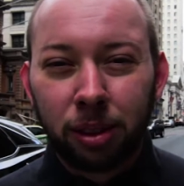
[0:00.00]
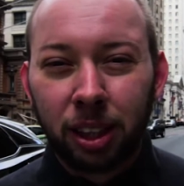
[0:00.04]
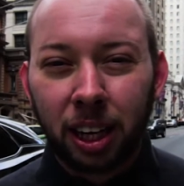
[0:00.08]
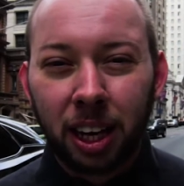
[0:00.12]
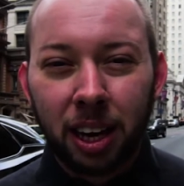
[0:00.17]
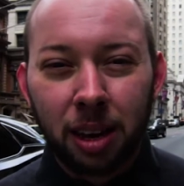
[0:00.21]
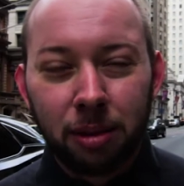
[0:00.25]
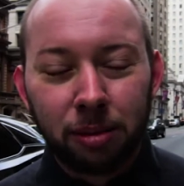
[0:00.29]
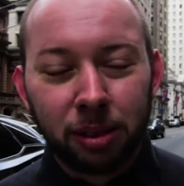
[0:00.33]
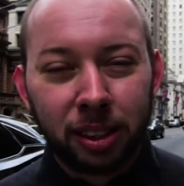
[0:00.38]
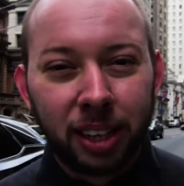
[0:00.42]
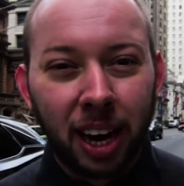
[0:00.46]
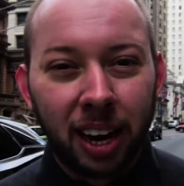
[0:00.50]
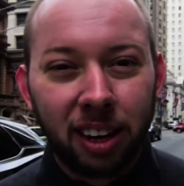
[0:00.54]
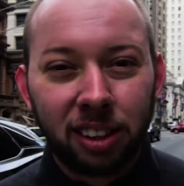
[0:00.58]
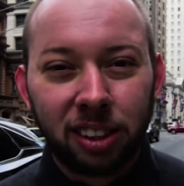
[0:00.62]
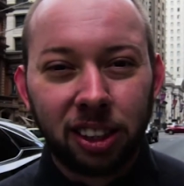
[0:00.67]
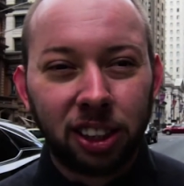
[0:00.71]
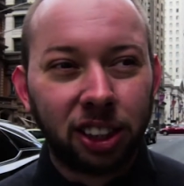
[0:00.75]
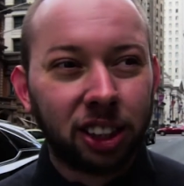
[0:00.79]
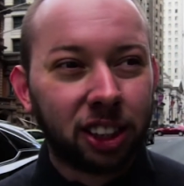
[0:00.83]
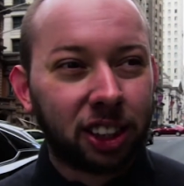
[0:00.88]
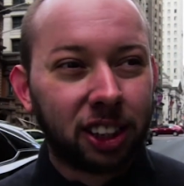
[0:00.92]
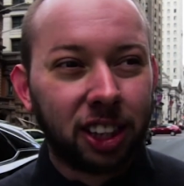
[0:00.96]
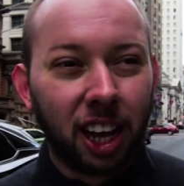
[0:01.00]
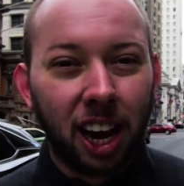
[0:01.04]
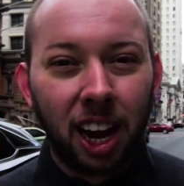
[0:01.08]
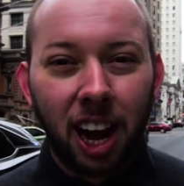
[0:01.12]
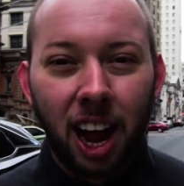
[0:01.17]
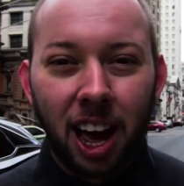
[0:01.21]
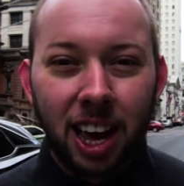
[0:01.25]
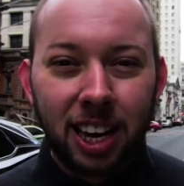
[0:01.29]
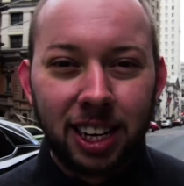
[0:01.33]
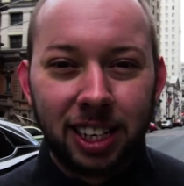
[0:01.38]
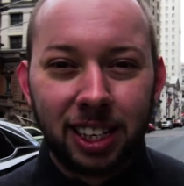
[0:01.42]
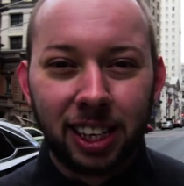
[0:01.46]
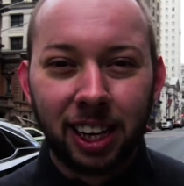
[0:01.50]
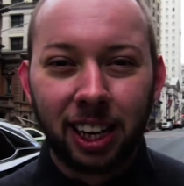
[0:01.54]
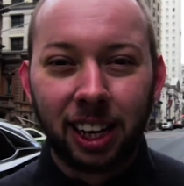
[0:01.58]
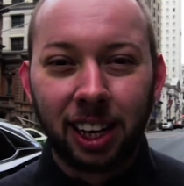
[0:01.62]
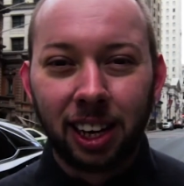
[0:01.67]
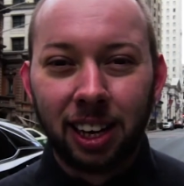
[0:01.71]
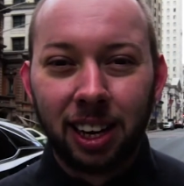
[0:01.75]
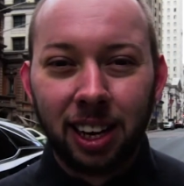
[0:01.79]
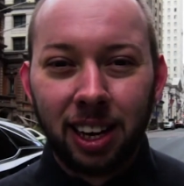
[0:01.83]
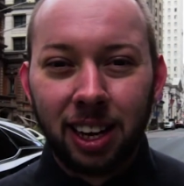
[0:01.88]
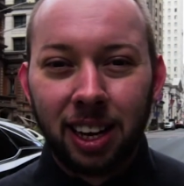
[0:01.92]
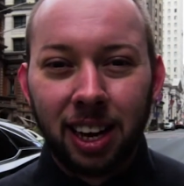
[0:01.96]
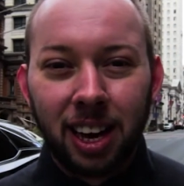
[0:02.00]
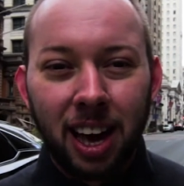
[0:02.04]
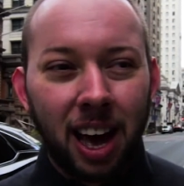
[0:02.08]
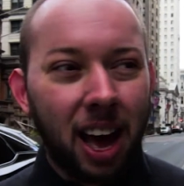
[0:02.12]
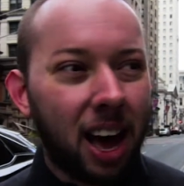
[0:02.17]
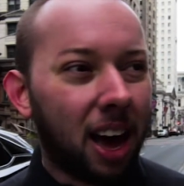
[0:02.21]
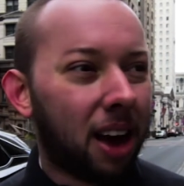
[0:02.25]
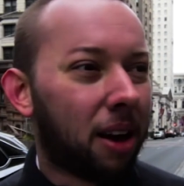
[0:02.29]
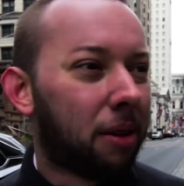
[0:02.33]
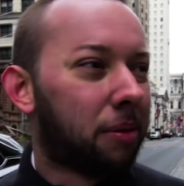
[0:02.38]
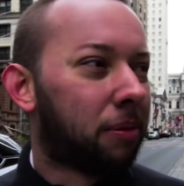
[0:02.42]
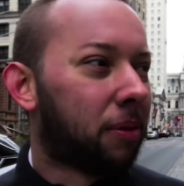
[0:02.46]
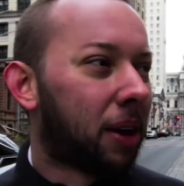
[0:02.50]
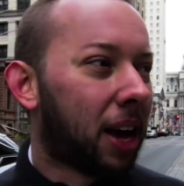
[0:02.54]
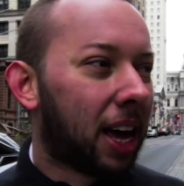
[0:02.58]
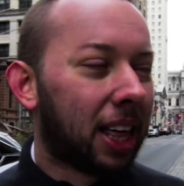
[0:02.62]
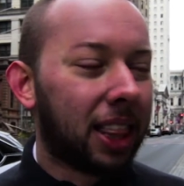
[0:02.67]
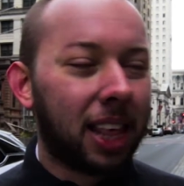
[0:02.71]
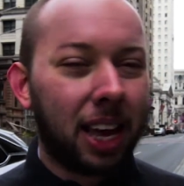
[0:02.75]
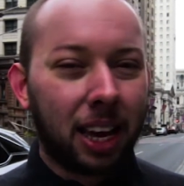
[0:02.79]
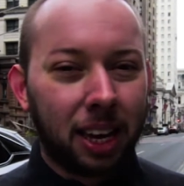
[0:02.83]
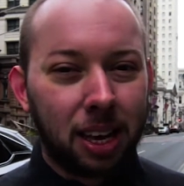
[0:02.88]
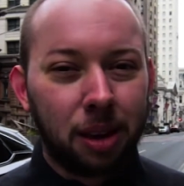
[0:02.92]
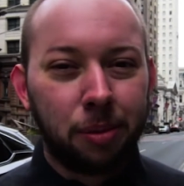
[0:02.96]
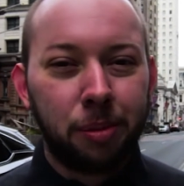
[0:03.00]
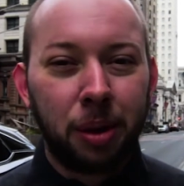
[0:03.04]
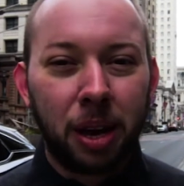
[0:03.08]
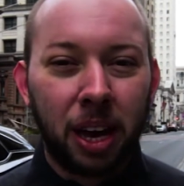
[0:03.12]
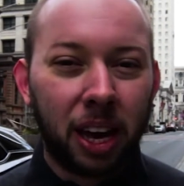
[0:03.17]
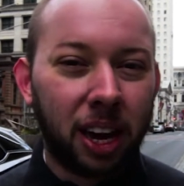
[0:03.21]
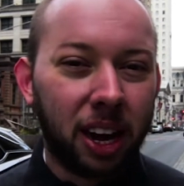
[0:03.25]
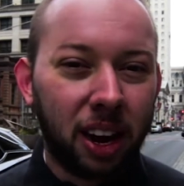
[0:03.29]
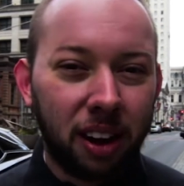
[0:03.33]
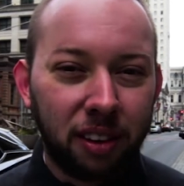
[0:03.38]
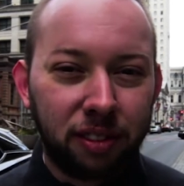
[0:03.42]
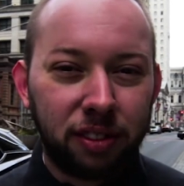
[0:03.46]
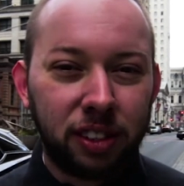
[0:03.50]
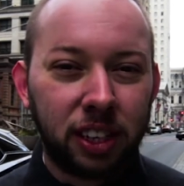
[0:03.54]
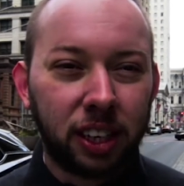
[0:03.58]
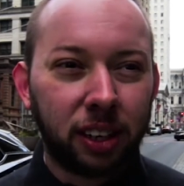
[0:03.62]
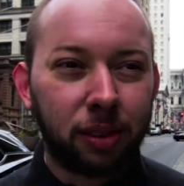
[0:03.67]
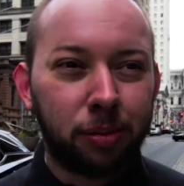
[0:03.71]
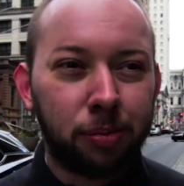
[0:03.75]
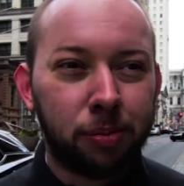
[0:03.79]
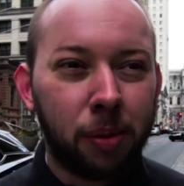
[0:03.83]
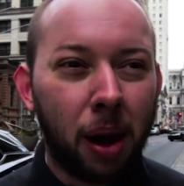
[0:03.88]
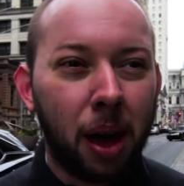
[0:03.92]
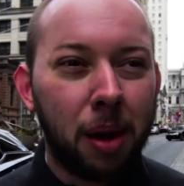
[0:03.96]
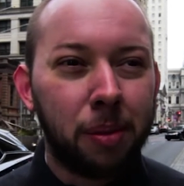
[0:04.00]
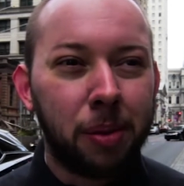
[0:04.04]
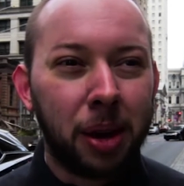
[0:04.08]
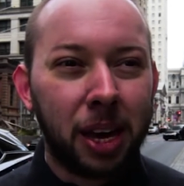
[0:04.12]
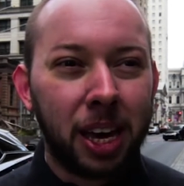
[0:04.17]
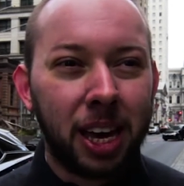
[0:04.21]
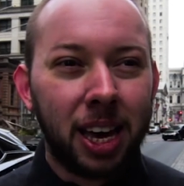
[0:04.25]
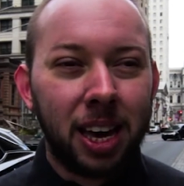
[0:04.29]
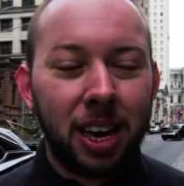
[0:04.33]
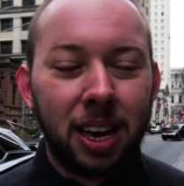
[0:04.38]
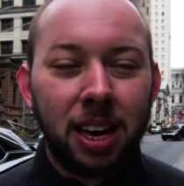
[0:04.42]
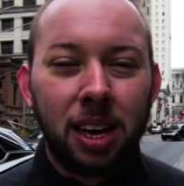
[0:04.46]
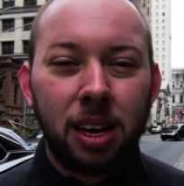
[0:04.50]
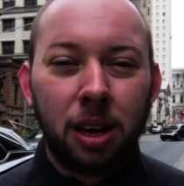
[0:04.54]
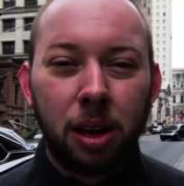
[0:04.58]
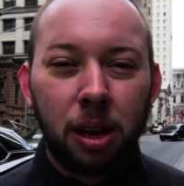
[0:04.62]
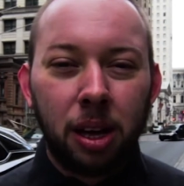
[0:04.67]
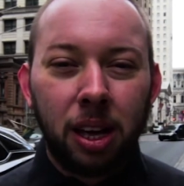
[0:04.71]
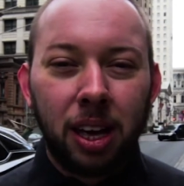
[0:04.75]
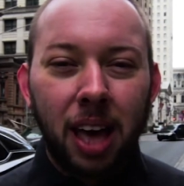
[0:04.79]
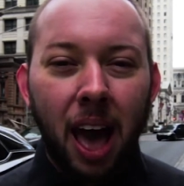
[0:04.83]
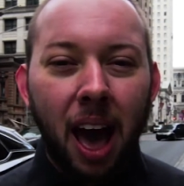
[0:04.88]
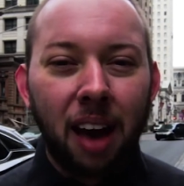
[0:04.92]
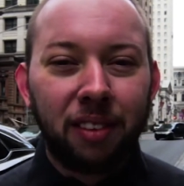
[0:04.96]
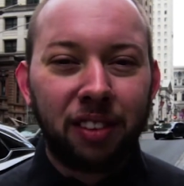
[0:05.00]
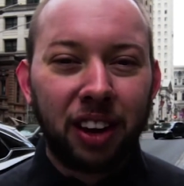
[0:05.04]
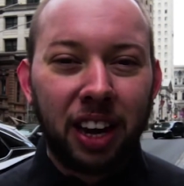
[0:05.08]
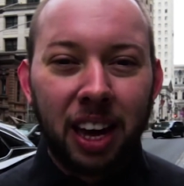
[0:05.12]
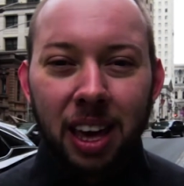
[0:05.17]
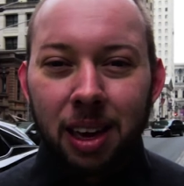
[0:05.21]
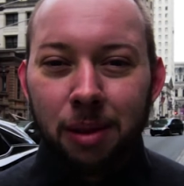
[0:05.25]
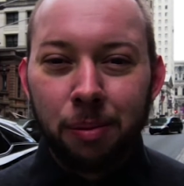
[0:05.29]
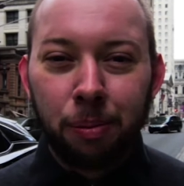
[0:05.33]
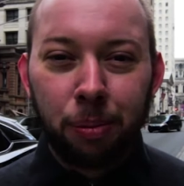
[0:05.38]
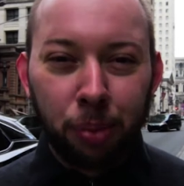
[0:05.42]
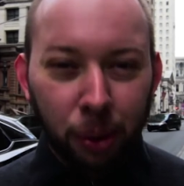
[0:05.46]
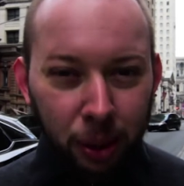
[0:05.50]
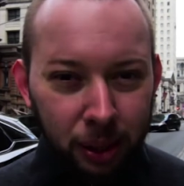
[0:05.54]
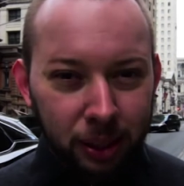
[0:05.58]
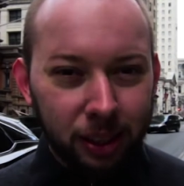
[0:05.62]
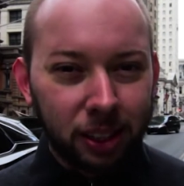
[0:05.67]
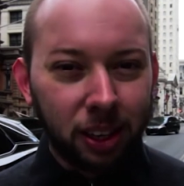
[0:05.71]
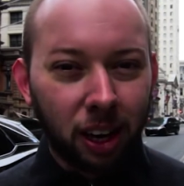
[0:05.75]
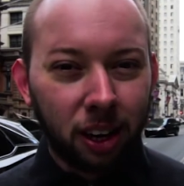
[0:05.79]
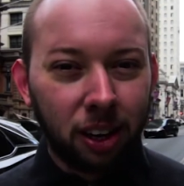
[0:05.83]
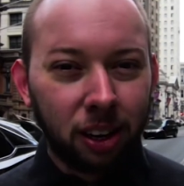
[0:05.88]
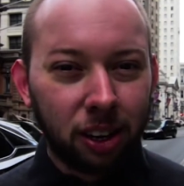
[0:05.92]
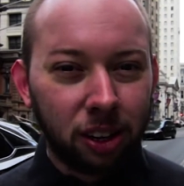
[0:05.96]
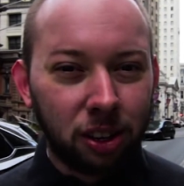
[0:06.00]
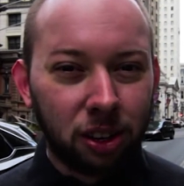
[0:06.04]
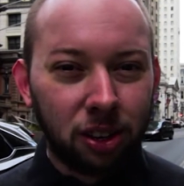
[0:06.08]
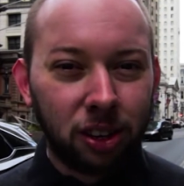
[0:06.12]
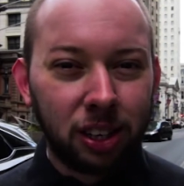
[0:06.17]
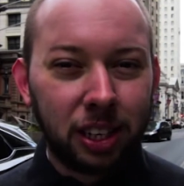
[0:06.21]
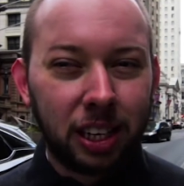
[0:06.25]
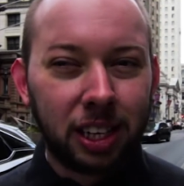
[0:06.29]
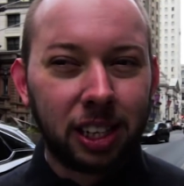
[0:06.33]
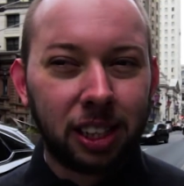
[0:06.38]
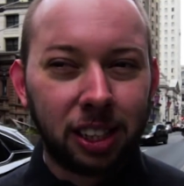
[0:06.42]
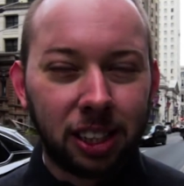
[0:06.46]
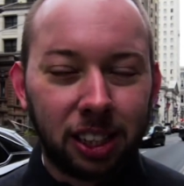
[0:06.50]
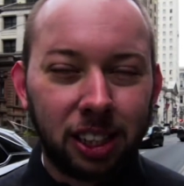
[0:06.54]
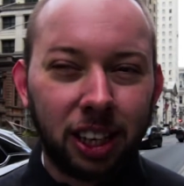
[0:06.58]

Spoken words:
it comes down to just the lighting, and that can be enough to maybe have an imprint on an audience.